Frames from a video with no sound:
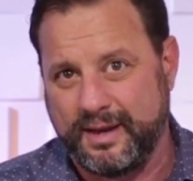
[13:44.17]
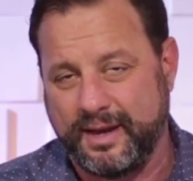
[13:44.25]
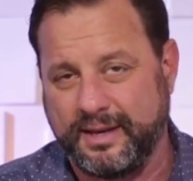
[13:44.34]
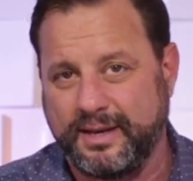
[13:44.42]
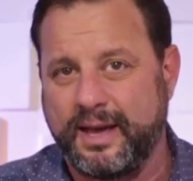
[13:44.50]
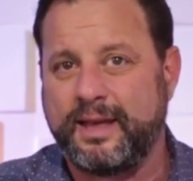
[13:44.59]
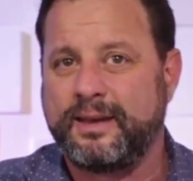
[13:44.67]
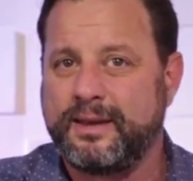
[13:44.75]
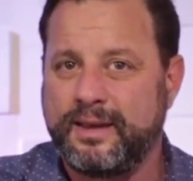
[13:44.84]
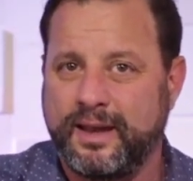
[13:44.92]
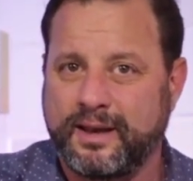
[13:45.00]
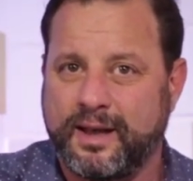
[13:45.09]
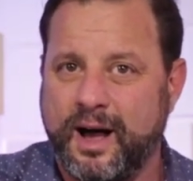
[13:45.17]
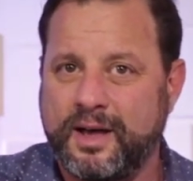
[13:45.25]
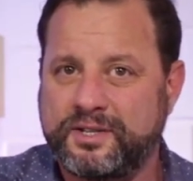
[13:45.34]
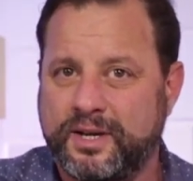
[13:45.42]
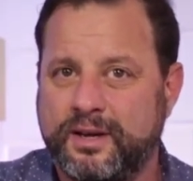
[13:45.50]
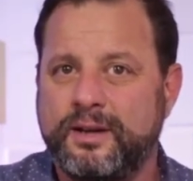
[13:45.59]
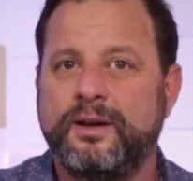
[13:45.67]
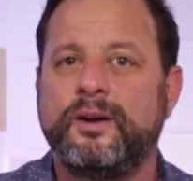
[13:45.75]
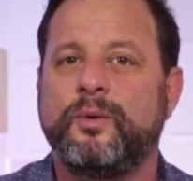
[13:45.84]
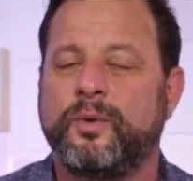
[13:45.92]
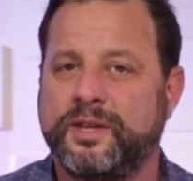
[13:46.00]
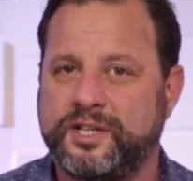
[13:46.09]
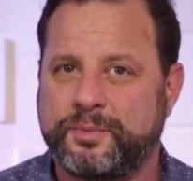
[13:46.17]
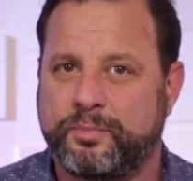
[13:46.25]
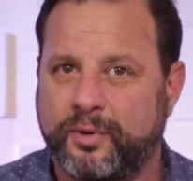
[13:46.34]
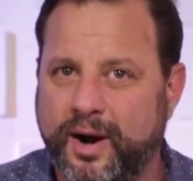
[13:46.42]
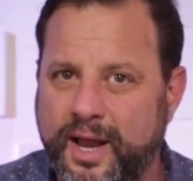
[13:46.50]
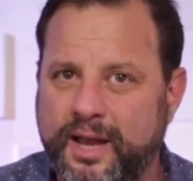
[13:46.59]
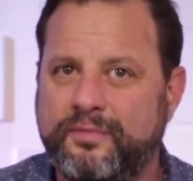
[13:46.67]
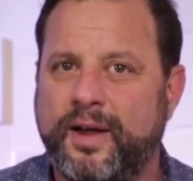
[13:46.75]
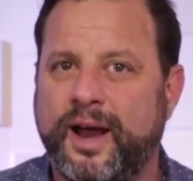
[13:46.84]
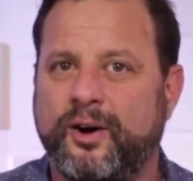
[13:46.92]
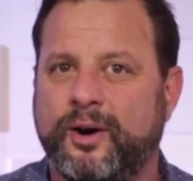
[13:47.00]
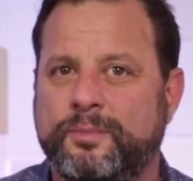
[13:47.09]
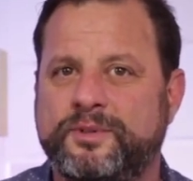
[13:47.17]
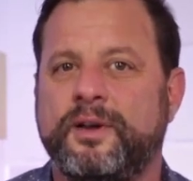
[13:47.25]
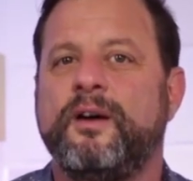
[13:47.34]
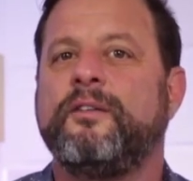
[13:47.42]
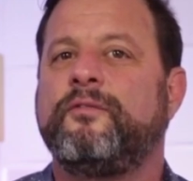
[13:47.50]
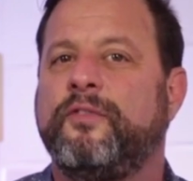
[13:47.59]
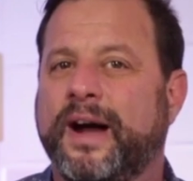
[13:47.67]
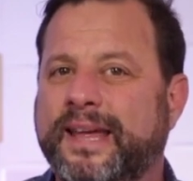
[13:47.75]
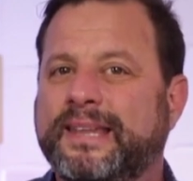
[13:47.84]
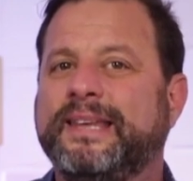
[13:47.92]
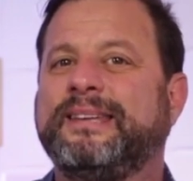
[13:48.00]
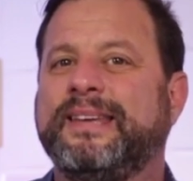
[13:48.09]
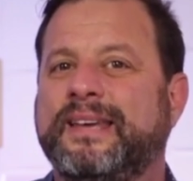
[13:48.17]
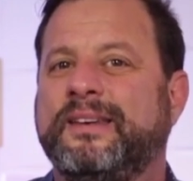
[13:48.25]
And yet in Gaza, when these brave Arabs finally